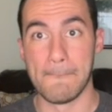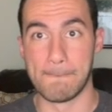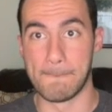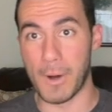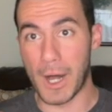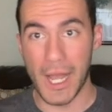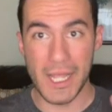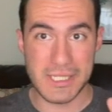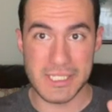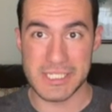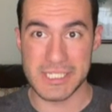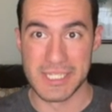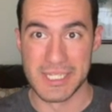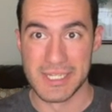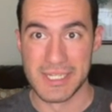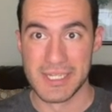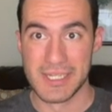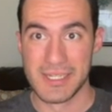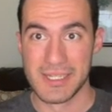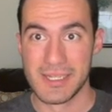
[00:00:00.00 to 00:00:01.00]
But
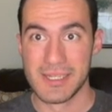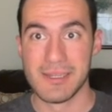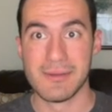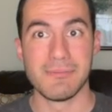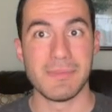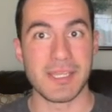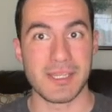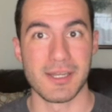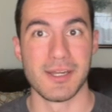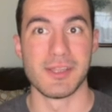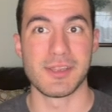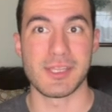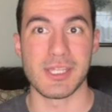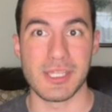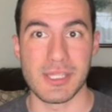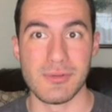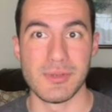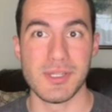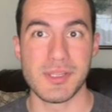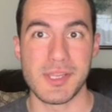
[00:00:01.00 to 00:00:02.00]
because the
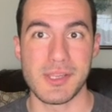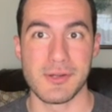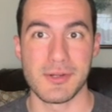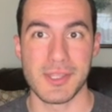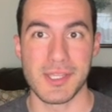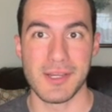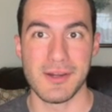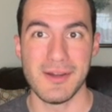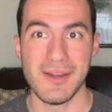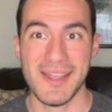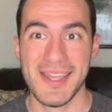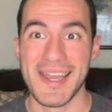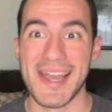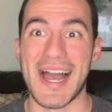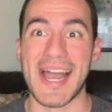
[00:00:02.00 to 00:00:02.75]
units are there,